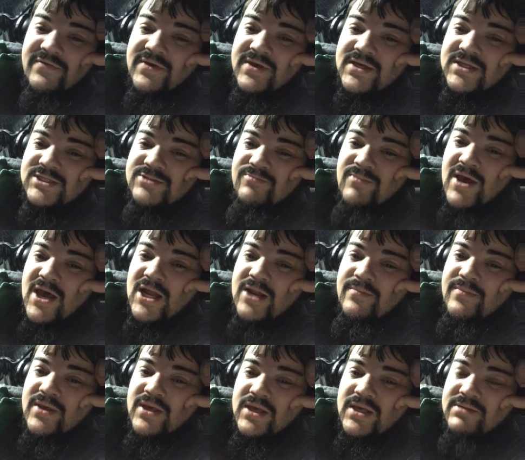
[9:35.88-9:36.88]
if he gets mad
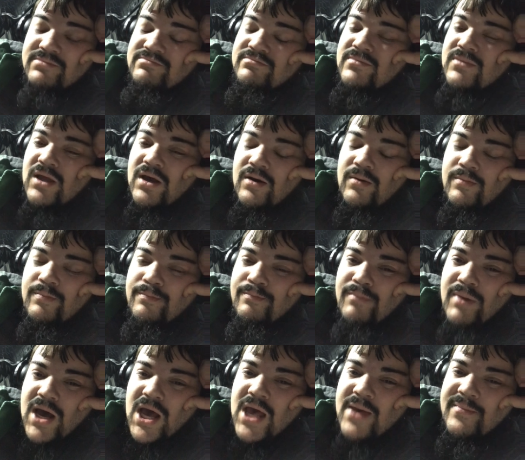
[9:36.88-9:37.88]
at me, I'll
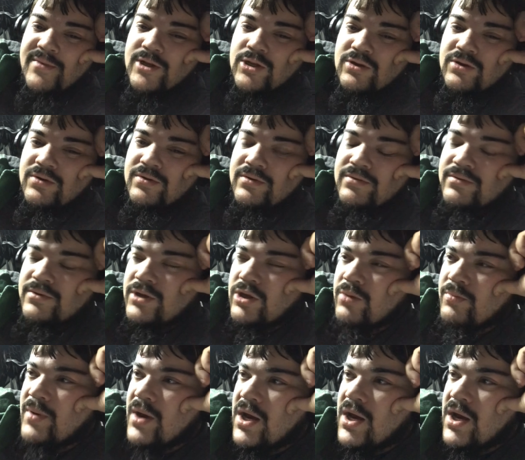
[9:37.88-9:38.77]
buy him a new new